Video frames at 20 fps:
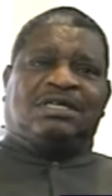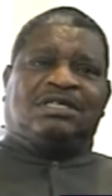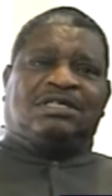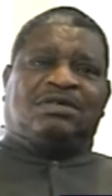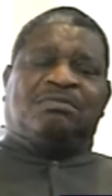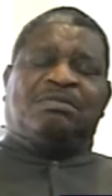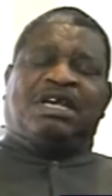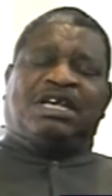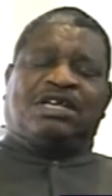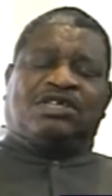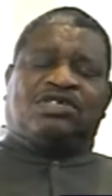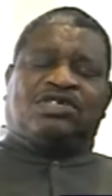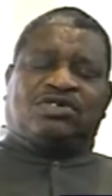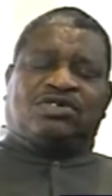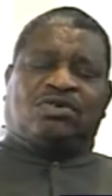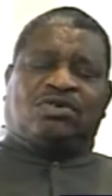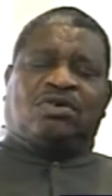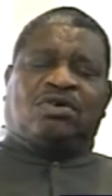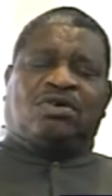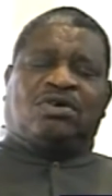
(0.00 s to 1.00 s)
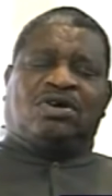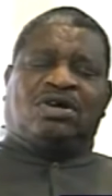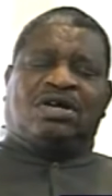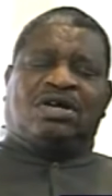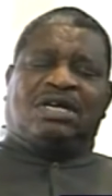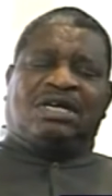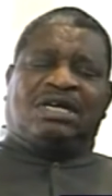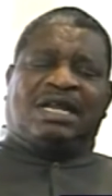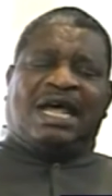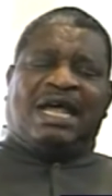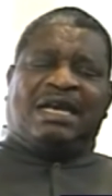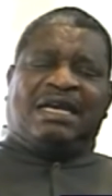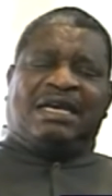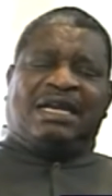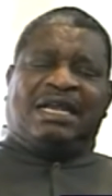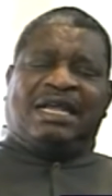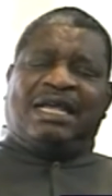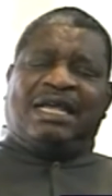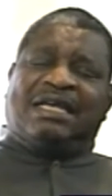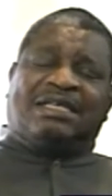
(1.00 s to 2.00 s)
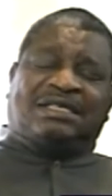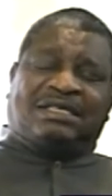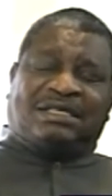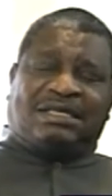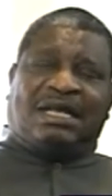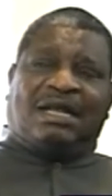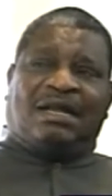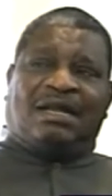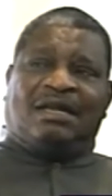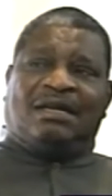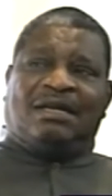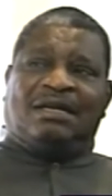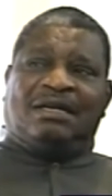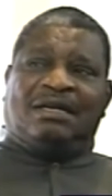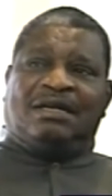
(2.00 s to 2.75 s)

to make sure that they excel,